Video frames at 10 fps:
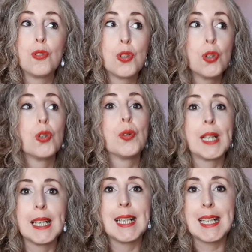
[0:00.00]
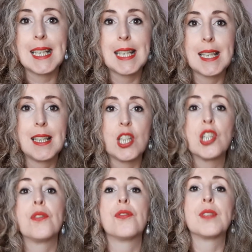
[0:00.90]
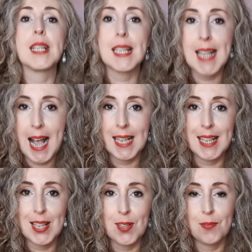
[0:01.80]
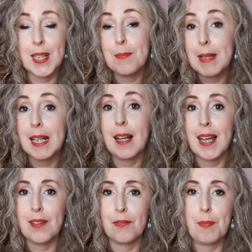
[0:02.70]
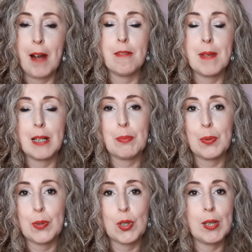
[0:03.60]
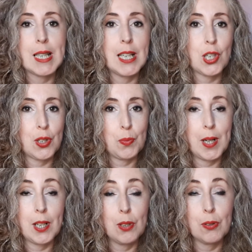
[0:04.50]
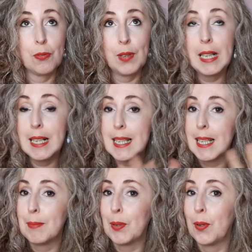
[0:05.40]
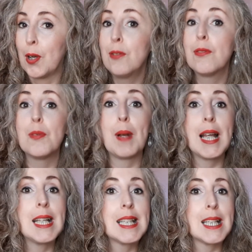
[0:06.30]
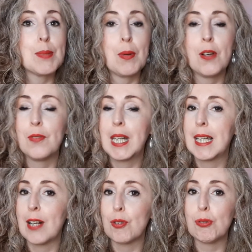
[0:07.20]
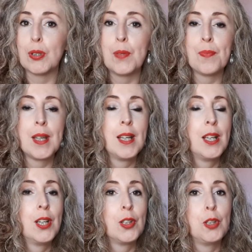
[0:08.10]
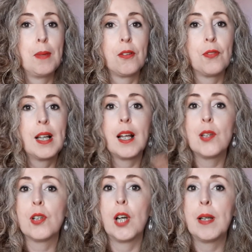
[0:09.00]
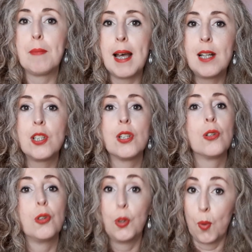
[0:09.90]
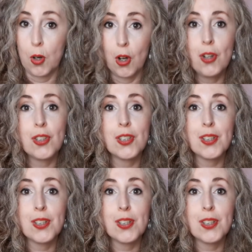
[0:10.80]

during the shifting sands of this midlife perimenopause transition where your feelings can be all over the place. It's perfectly natural. You may feel like you're going mad. You are not.